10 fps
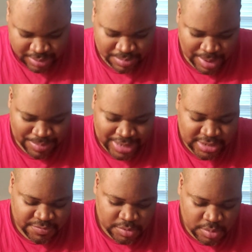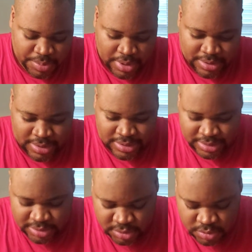by masterful punt to
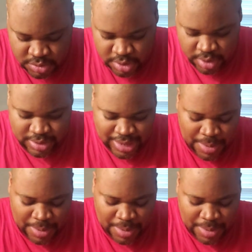2-yard line